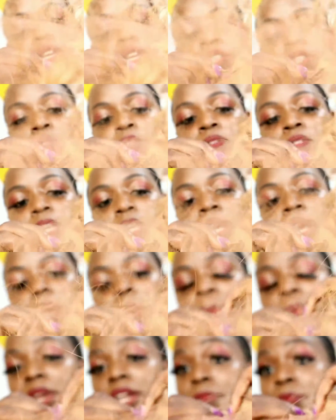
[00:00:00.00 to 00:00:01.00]
the size of the
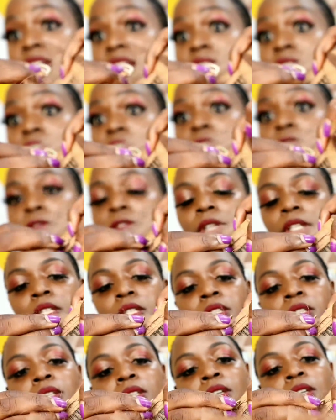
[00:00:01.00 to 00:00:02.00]
cap and makes it
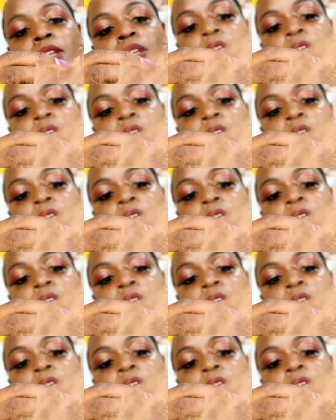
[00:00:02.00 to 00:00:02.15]
fit.